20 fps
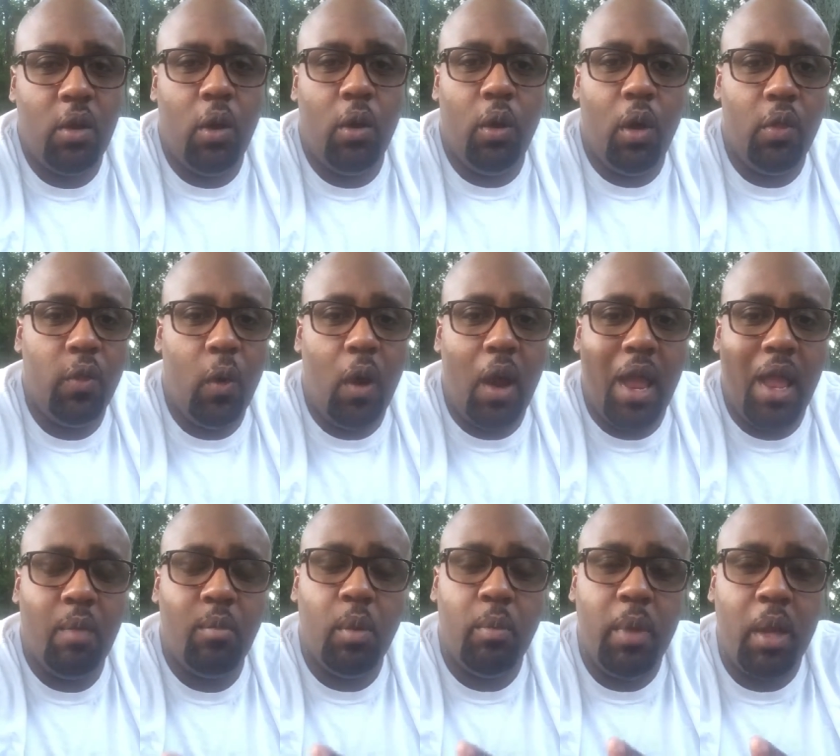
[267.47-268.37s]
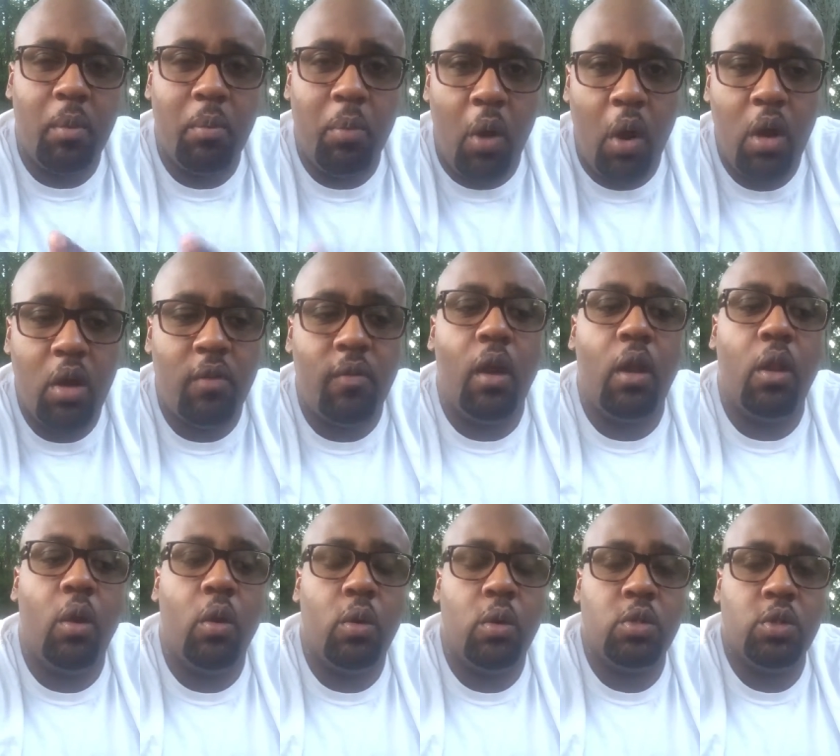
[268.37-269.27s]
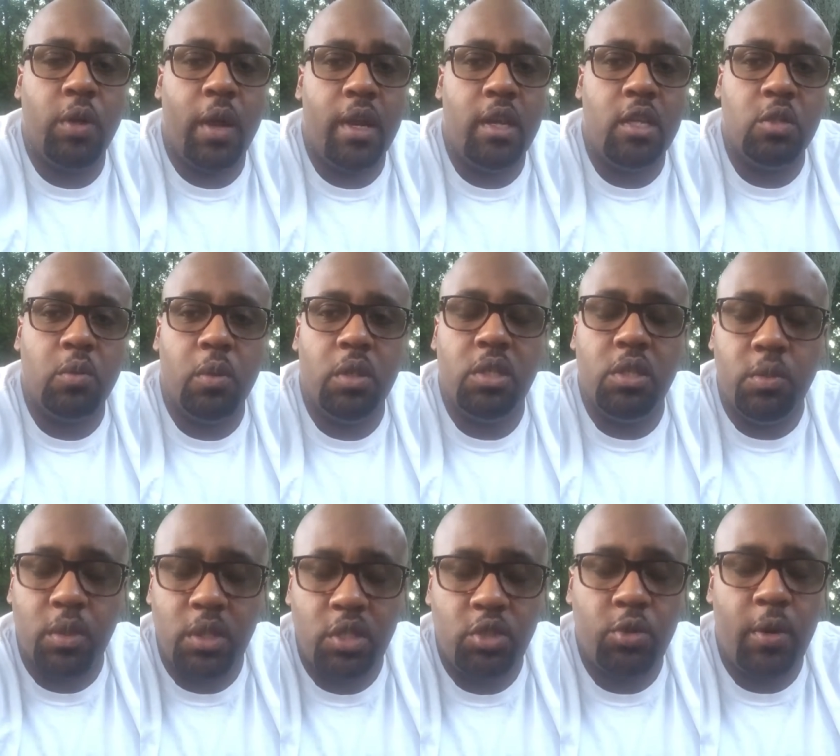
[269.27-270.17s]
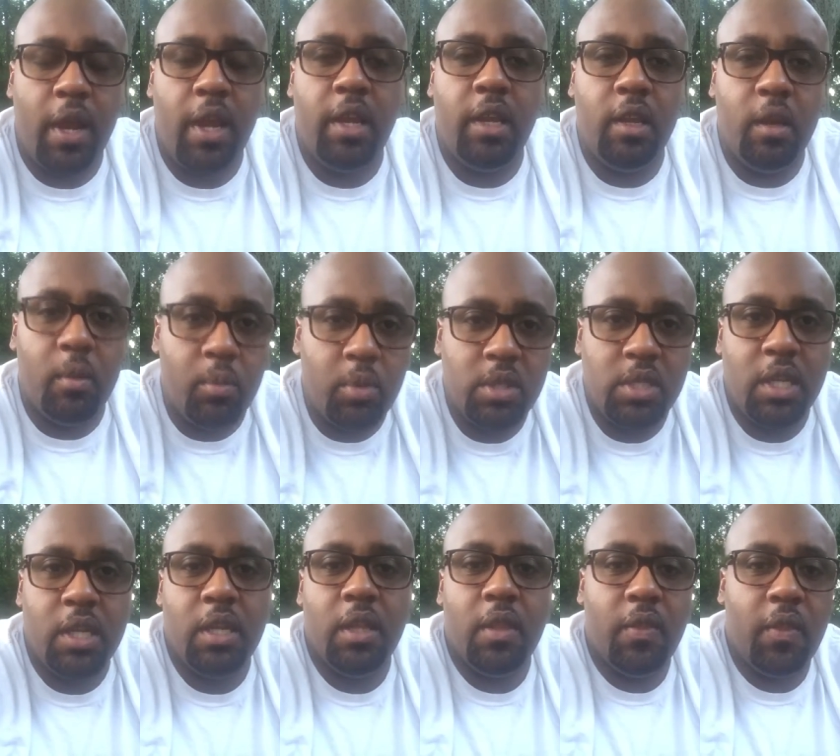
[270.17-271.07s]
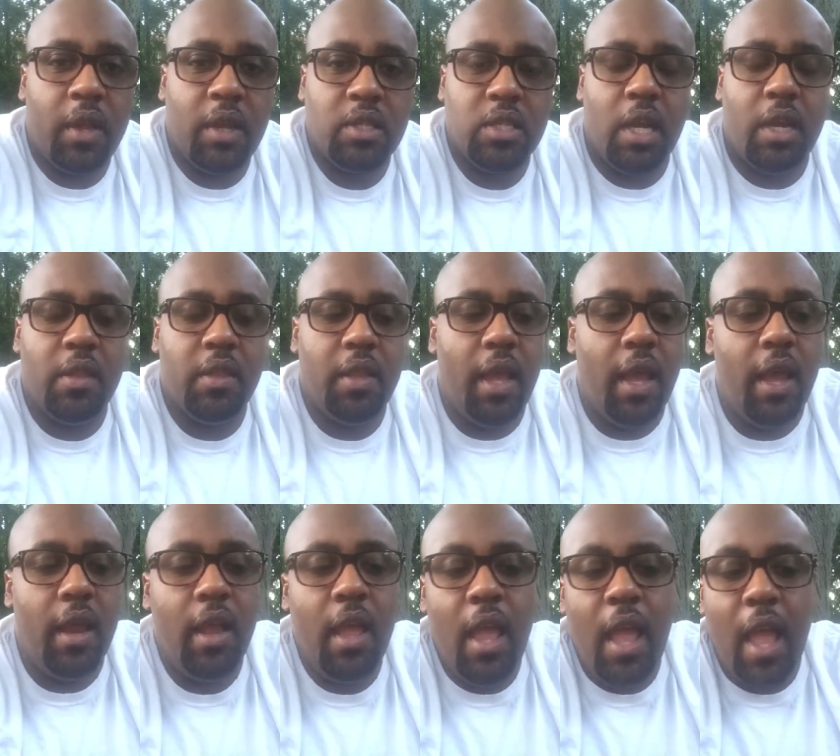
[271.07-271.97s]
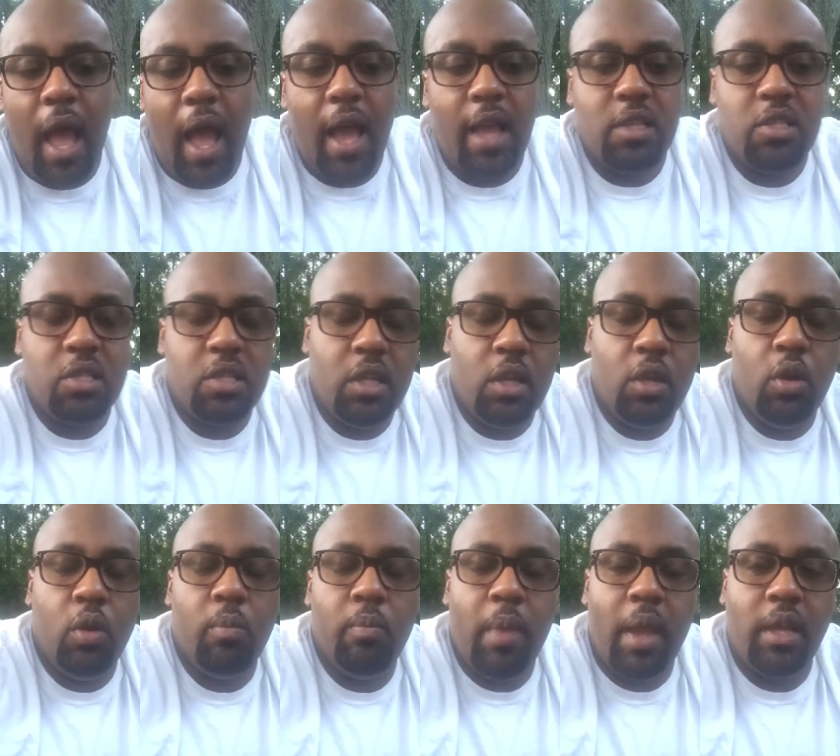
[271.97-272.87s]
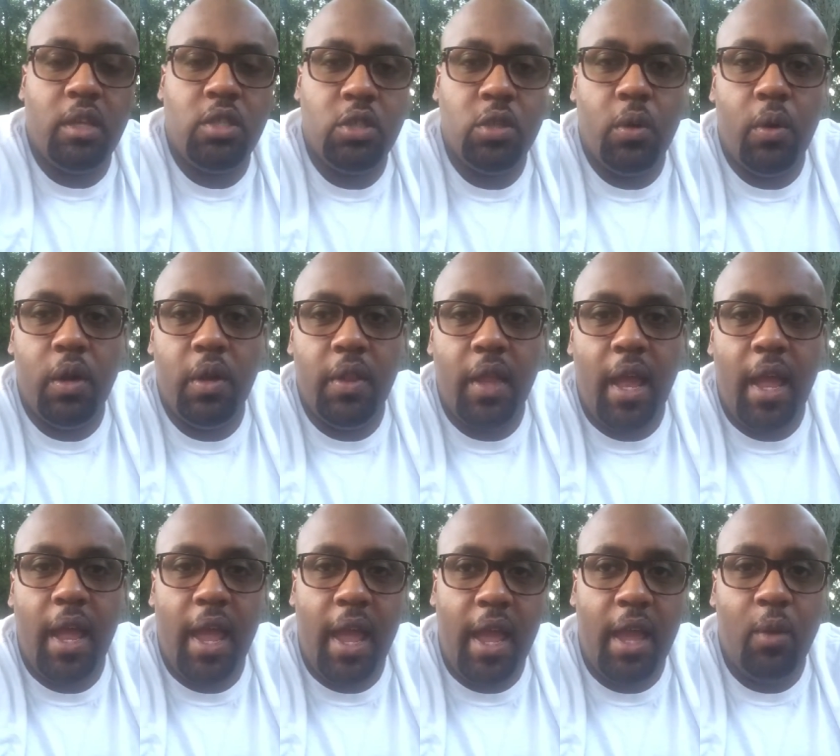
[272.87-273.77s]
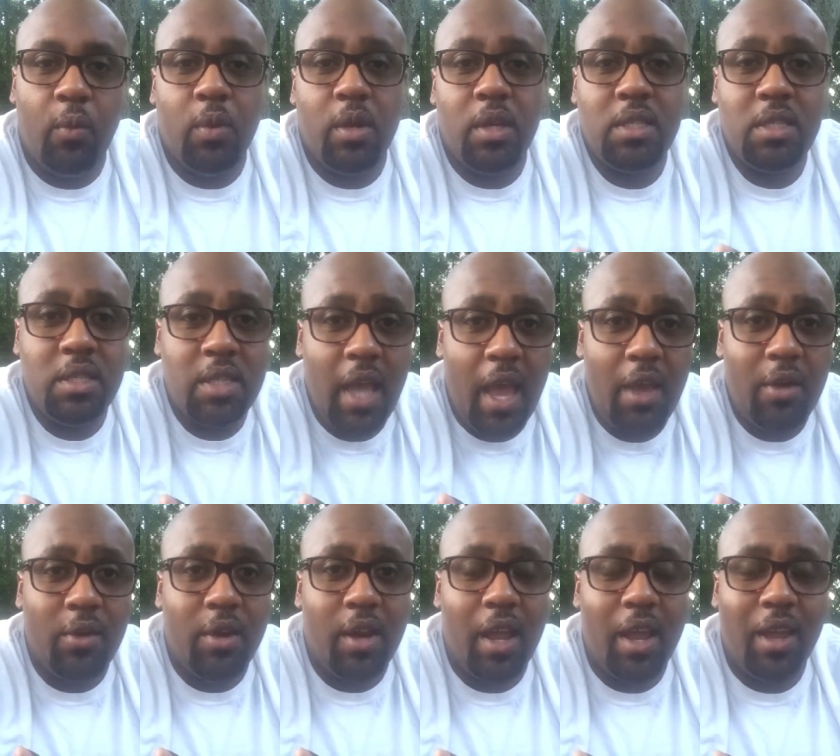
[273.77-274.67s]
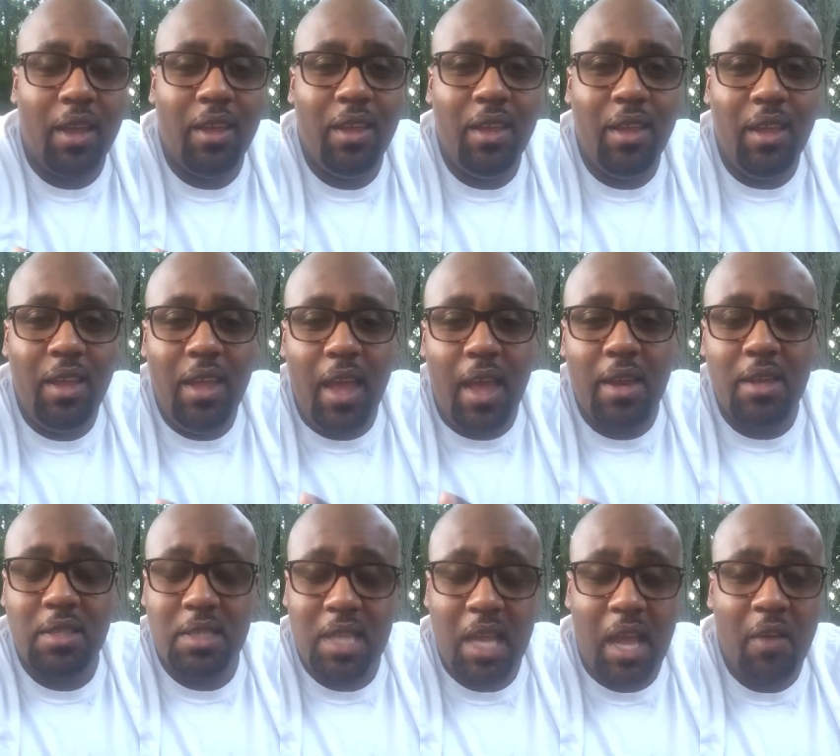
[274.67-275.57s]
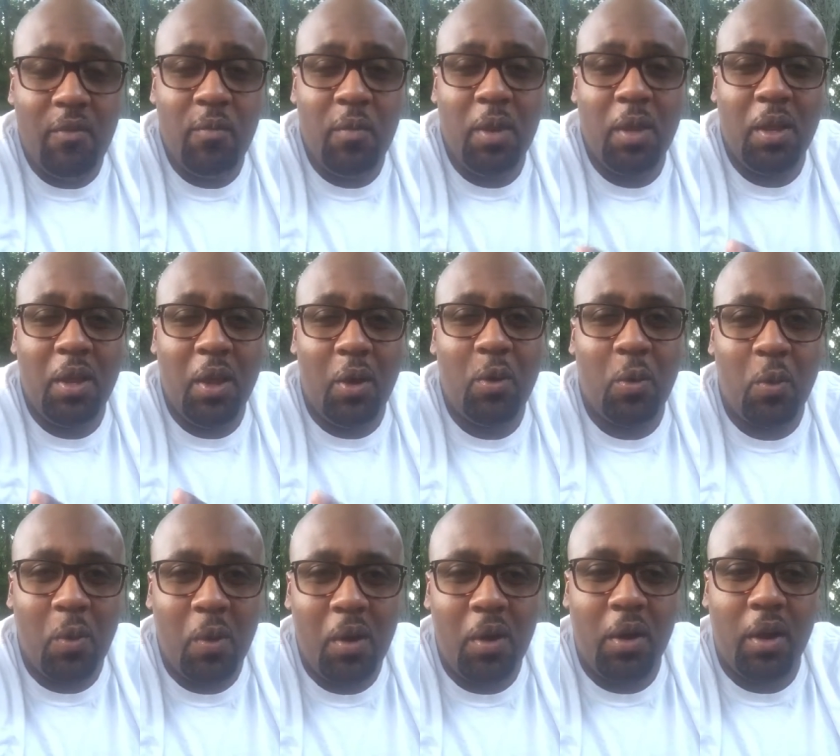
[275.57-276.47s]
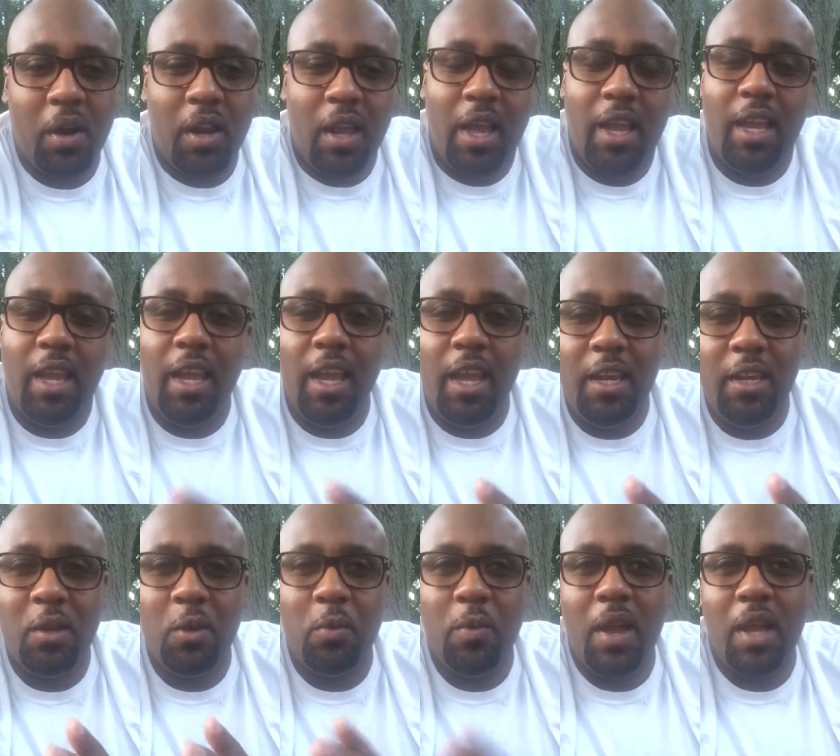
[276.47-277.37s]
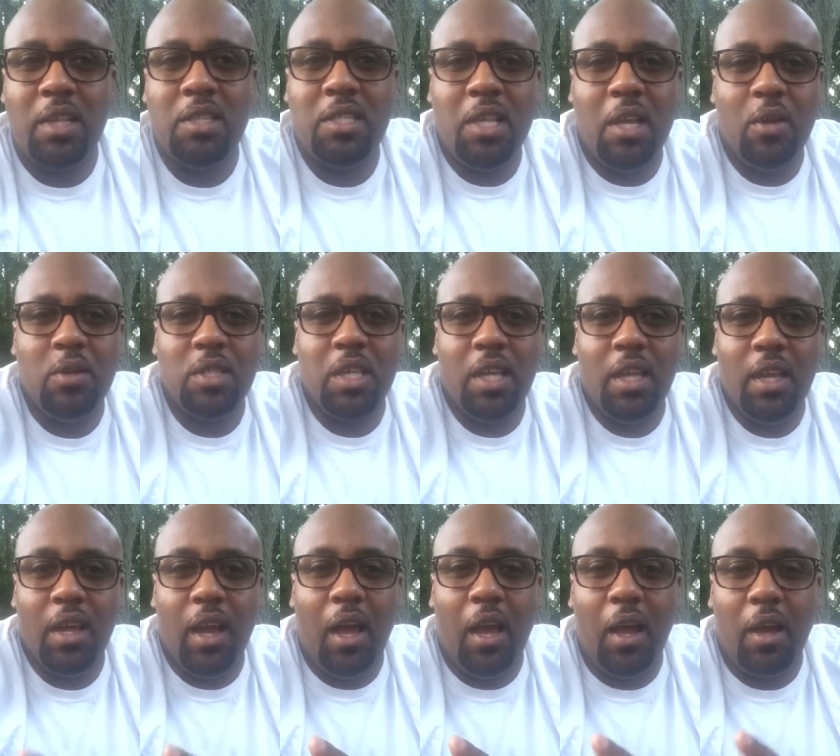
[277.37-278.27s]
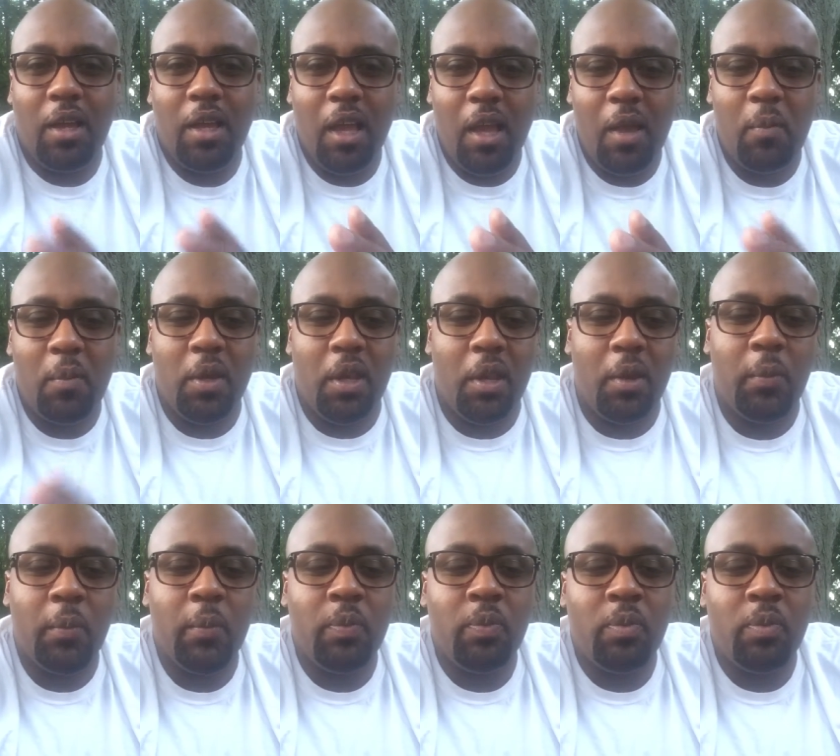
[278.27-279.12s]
Although I am a big part of our local trainings with training and presenting and things like that, I still make sure that, hey, when it's Saturday and it's time for me to go to work, like in any direct sales company,